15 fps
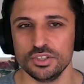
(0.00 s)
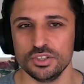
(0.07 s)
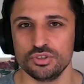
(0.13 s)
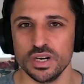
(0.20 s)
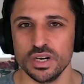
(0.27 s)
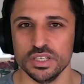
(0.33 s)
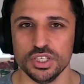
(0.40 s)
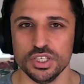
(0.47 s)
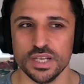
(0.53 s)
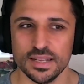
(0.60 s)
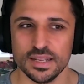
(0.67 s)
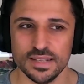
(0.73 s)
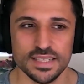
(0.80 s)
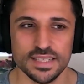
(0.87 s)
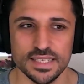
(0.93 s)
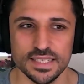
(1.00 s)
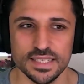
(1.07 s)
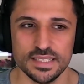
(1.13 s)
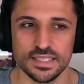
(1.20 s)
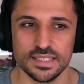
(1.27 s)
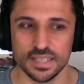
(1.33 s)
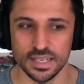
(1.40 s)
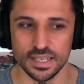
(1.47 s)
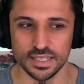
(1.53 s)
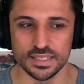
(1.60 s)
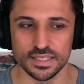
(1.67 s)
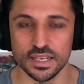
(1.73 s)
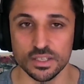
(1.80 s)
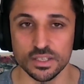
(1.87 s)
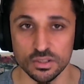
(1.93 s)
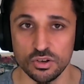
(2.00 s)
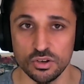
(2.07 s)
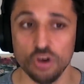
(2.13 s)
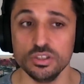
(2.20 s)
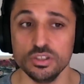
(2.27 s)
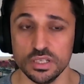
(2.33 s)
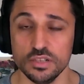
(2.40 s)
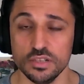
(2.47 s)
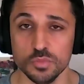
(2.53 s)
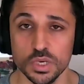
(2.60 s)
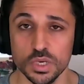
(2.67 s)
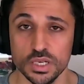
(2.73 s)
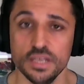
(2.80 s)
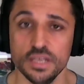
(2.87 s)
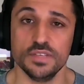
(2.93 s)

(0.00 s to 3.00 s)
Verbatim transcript: a strategy unless it's it's um, costing you money.